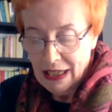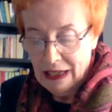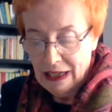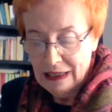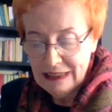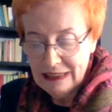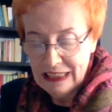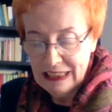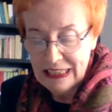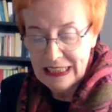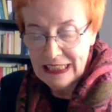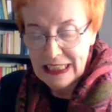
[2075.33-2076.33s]
And
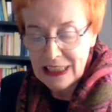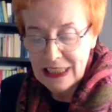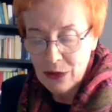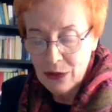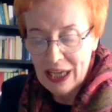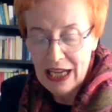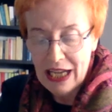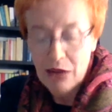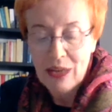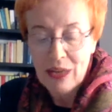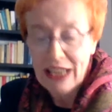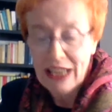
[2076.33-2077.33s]
that is why I
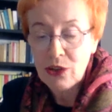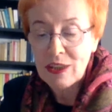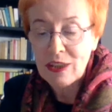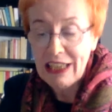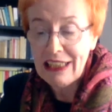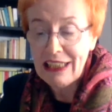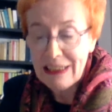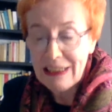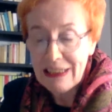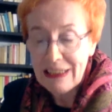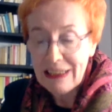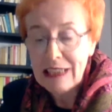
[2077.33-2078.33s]
would like to say,
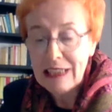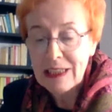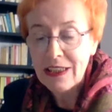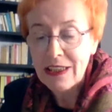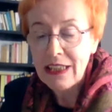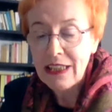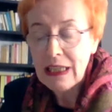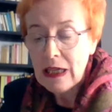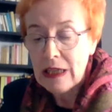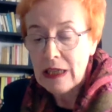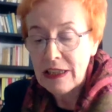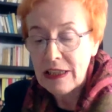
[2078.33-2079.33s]
yes,
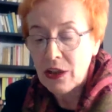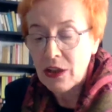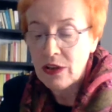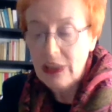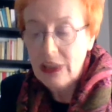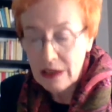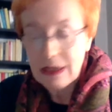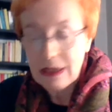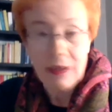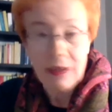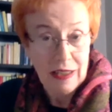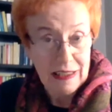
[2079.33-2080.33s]

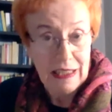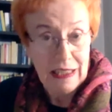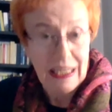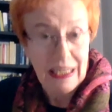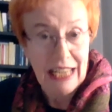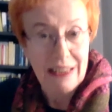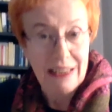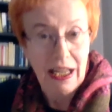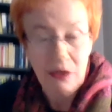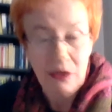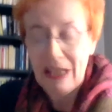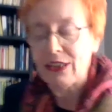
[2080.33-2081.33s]
again, I would like